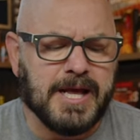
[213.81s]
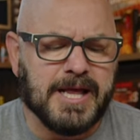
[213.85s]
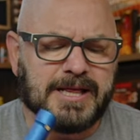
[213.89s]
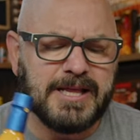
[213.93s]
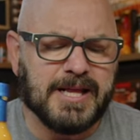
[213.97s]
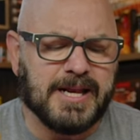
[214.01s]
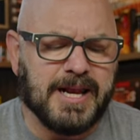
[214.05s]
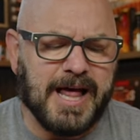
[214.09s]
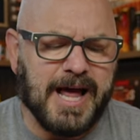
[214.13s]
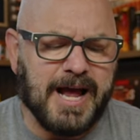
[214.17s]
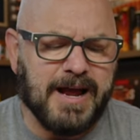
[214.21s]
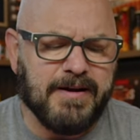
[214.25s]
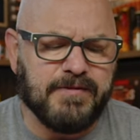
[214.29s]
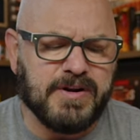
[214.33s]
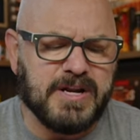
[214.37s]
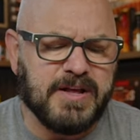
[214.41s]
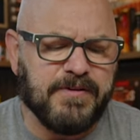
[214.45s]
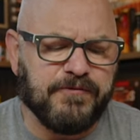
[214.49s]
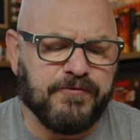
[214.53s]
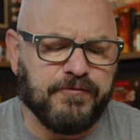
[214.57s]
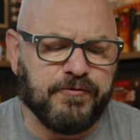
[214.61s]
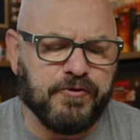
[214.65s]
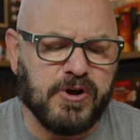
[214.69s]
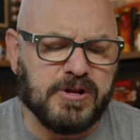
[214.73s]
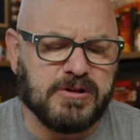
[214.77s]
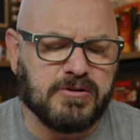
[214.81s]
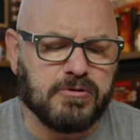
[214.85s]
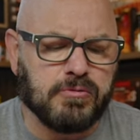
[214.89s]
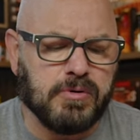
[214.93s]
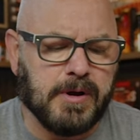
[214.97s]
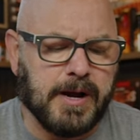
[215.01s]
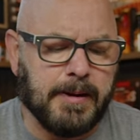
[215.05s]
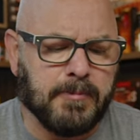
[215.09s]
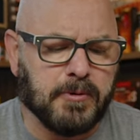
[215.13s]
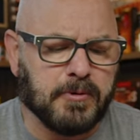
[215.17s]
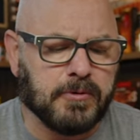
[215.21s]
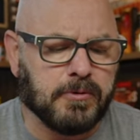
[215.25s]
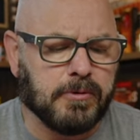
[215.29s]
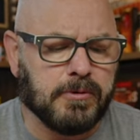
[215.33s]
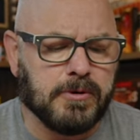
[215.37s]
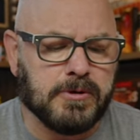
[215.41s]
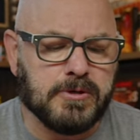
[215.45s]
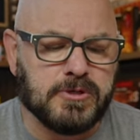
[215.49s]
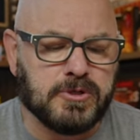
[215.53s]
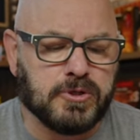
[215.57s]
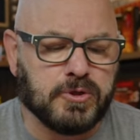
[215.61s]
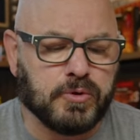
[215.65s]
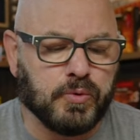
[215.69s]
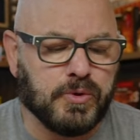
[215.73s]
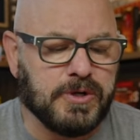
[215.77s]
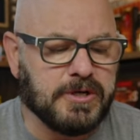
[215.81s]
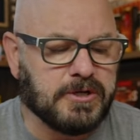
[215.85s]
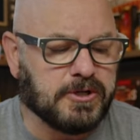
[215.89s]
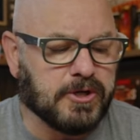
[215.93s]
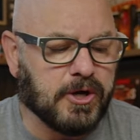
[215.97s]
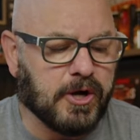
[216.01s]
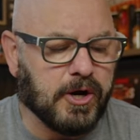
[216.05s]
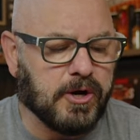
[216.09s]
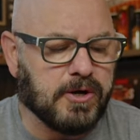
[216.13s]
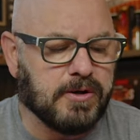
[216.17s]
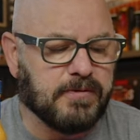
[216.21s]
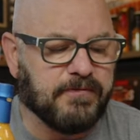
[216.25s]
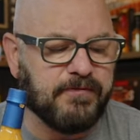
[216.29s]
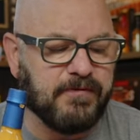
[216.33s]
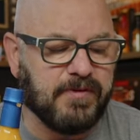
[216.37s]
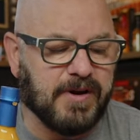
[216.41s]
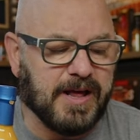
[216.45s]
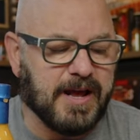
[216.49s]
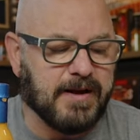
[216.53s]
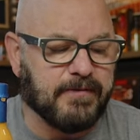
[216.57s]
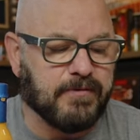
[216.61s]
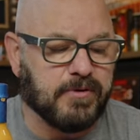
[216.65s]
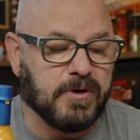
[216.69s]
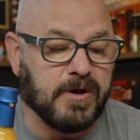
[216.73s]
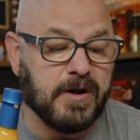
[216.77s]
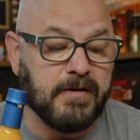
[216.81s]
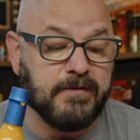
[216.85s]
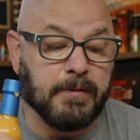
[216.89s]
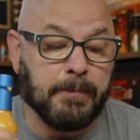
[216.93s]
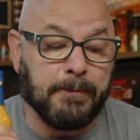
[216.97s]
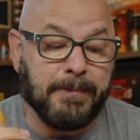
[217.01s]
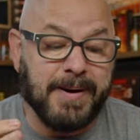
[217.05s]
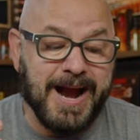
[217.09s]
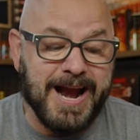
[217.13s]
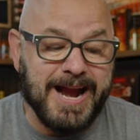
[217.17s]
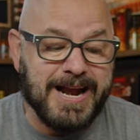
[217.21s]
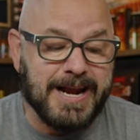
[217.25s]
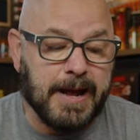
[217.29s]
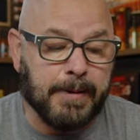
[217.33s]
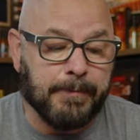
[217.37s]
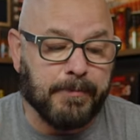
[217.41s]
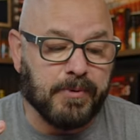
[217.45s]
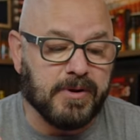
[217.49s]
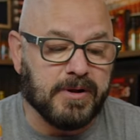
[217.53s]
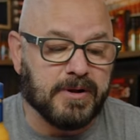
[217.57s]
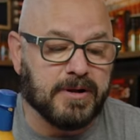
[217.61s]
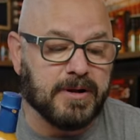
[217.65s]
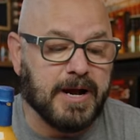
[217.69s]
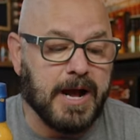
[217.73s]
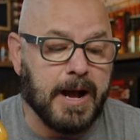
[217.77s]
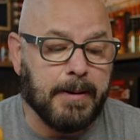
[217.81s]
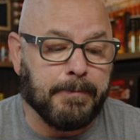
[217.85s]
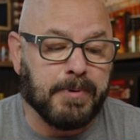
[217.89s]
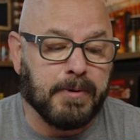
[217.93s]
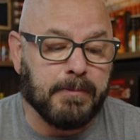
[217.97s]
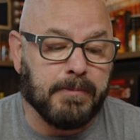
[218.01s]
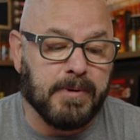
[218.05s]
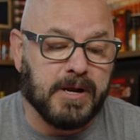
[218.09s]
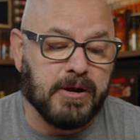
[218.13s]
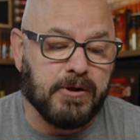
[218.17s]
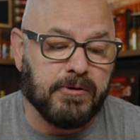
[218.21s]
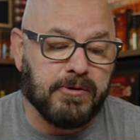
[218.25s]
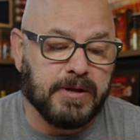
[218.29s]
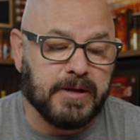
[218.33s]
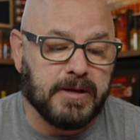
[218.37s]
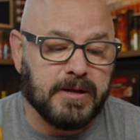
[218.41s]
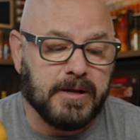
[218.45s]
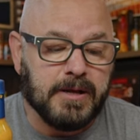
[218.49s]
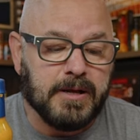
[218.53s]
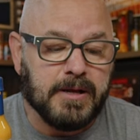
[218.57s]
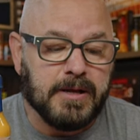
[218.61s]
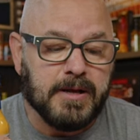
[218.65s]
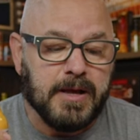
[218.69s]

The lively, fresh, tropical, sweet tart flavor of a pineapple is complemented